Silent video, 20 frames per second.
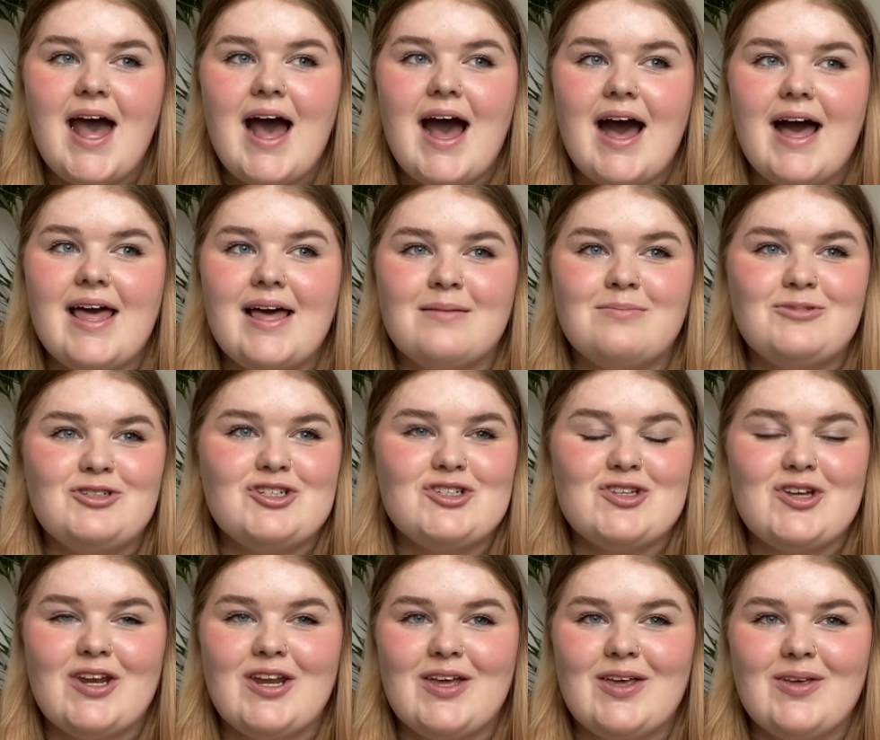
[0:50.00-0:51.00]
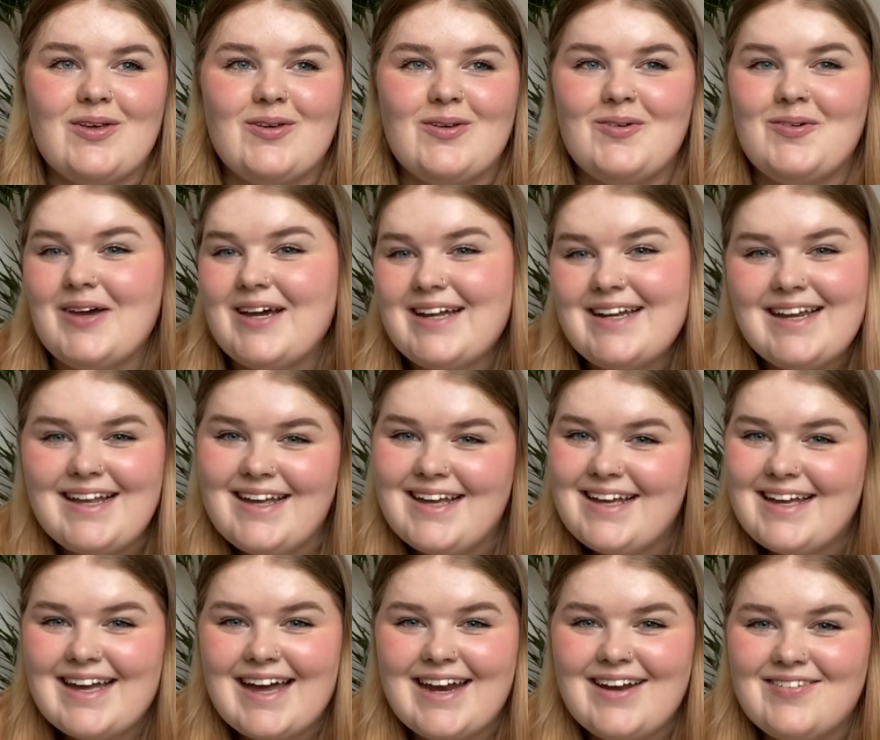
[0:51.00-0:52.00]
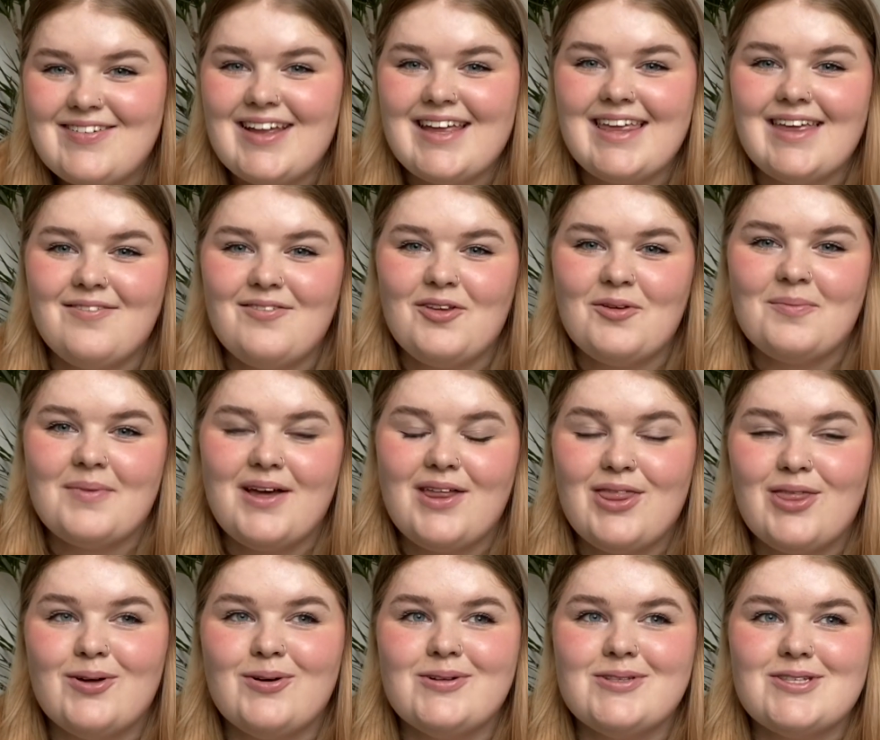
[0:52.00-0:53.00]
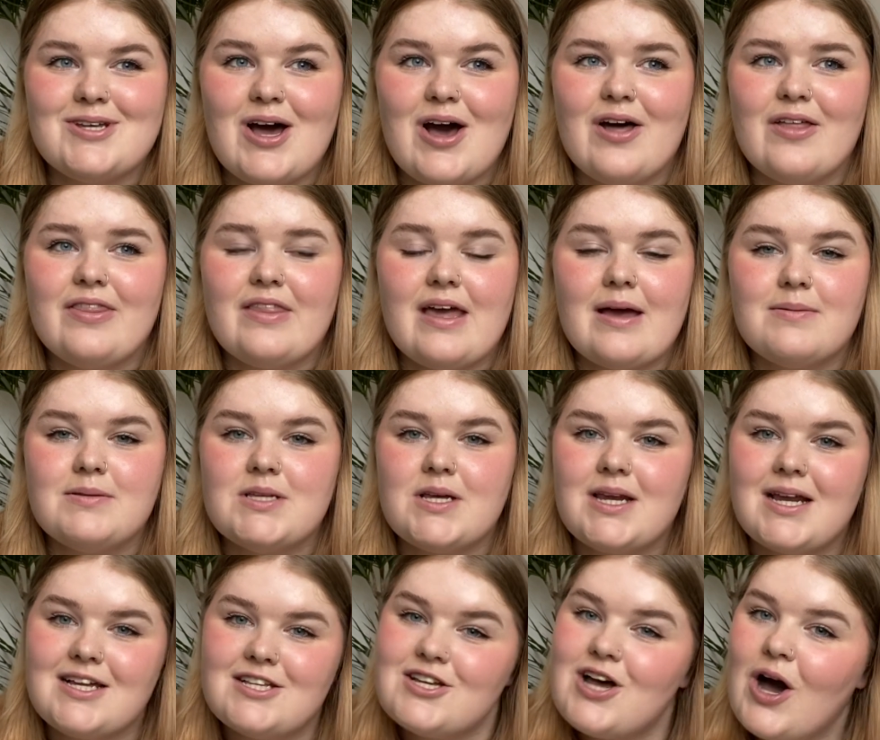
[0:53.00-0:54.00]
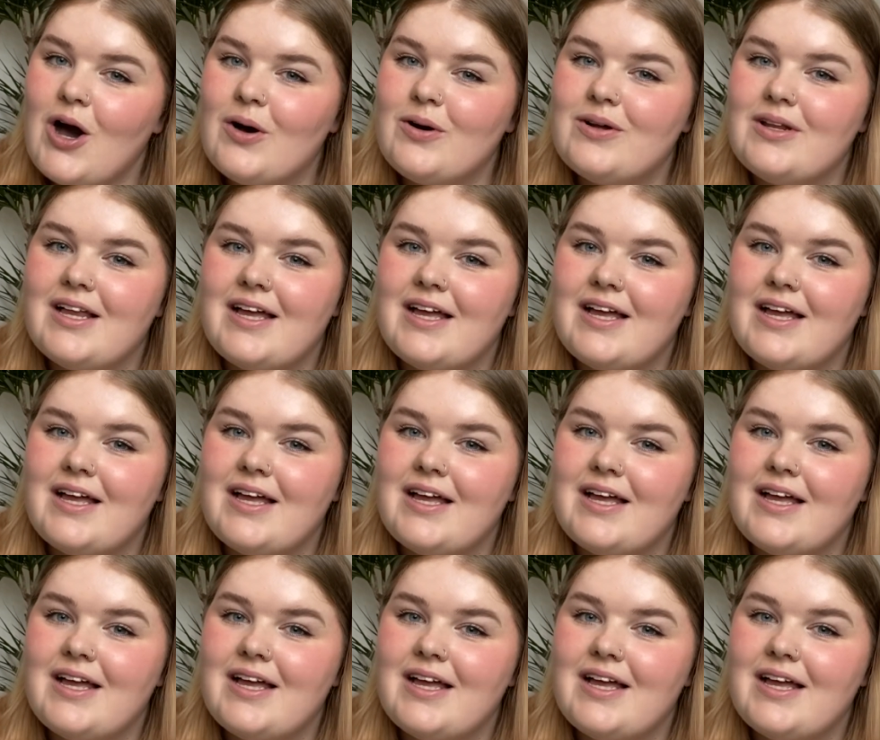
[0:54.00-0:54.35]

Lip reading: I am just going to quickly kind of like give you my thoughts on the episode as a whole,